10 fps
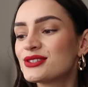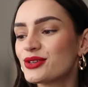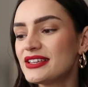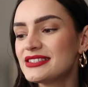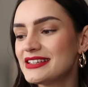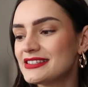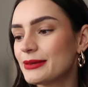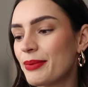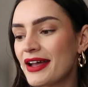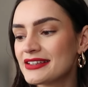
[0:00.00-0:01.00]
So this is
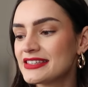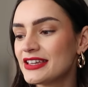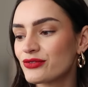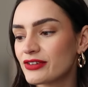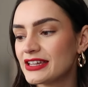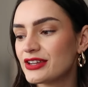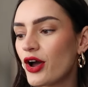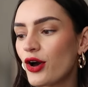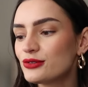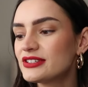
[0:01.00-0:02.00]
the Percy & Reed
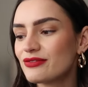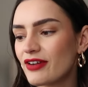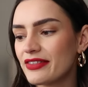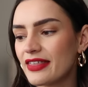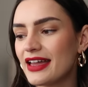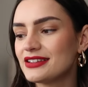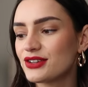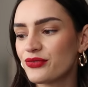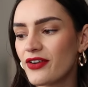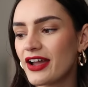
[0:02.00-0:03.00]
Hold It Right There
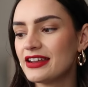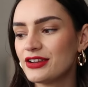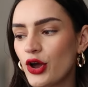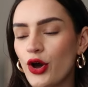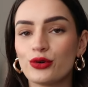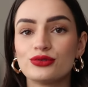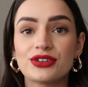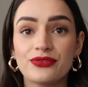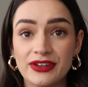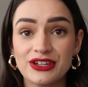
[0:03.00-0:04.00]
Define &
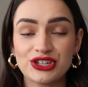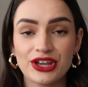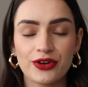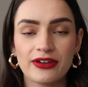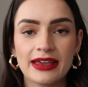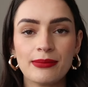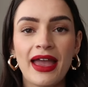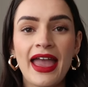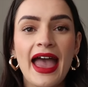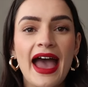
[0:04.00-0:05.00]
Hold Finishing
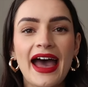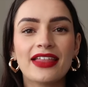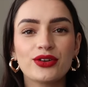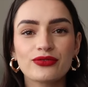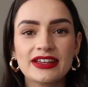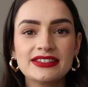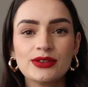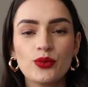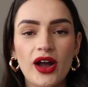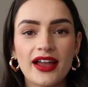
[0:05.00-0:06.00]
Cream, and the
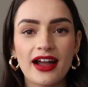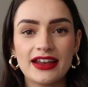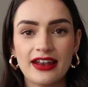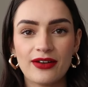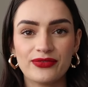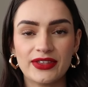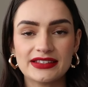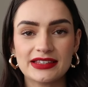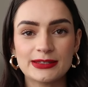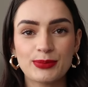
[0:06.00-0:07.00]
reason why I love
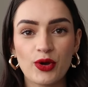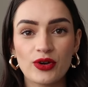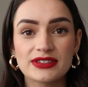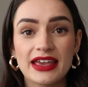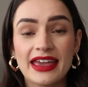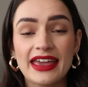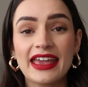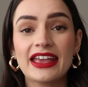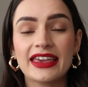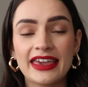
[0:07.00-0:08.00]
this is because
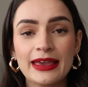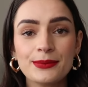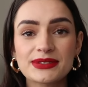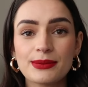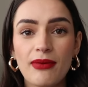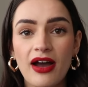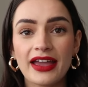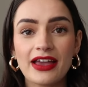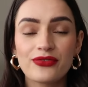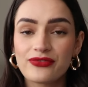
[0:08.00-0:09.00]
it keeps
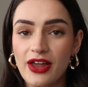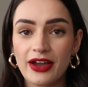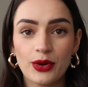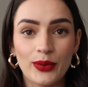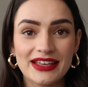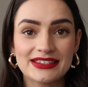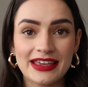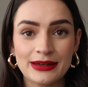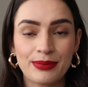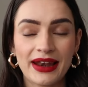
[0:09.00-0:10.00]
my flyaways
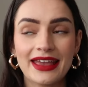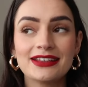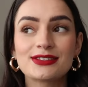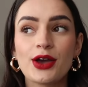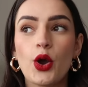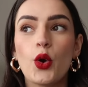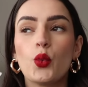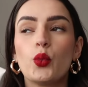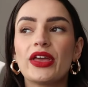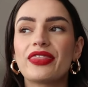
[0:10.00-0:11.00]
in place
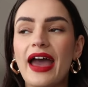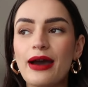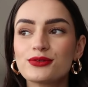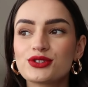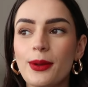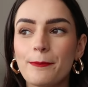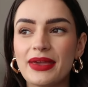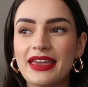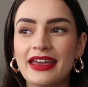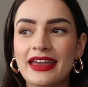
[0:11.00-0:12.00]
without
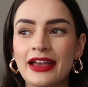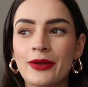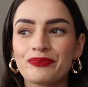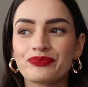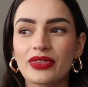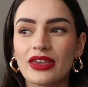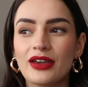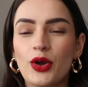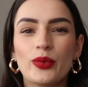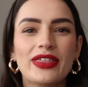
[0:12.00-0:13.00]

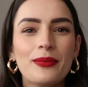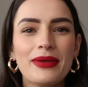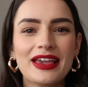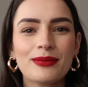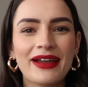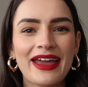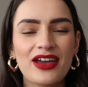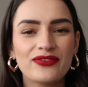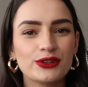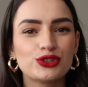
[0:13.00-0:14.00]
making my
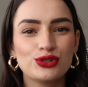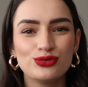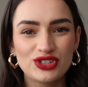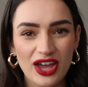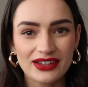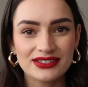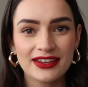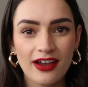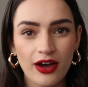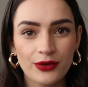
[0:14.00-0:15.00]
hair feel too
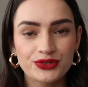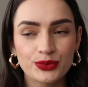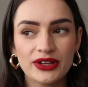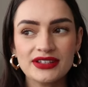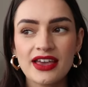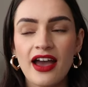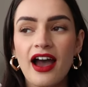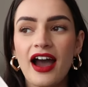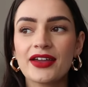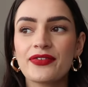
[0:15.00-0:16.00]
dirty afterwards.
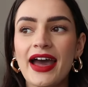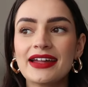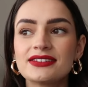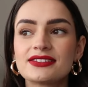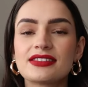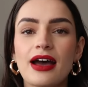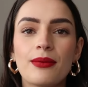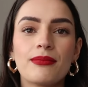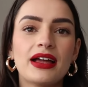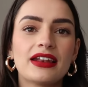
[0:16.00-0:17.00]
I've had
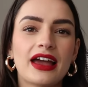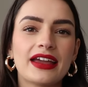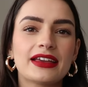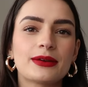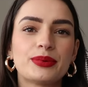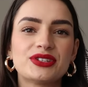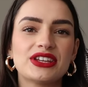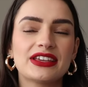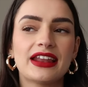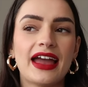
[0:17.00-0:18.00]
some like
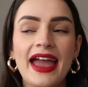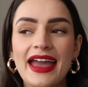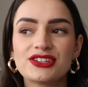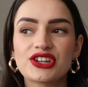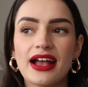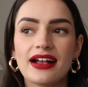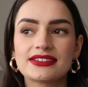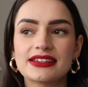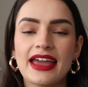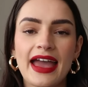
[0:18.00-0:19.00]
particular hair
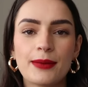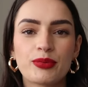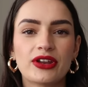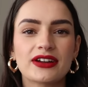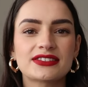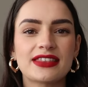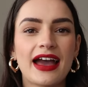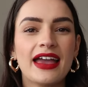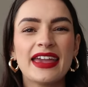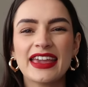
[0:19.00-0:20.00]
gels and hair products
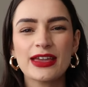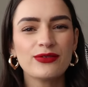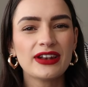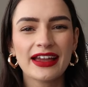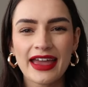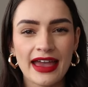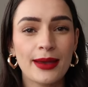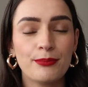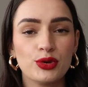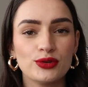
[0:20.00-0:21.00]
that, even like a
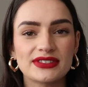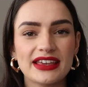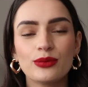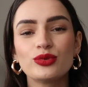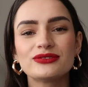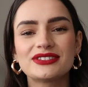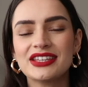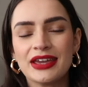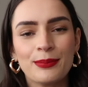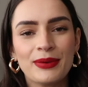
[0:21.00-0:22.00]
hair mousse, it will
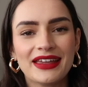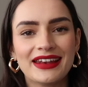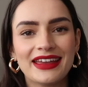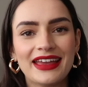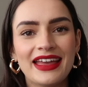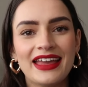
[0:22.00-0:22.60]
typically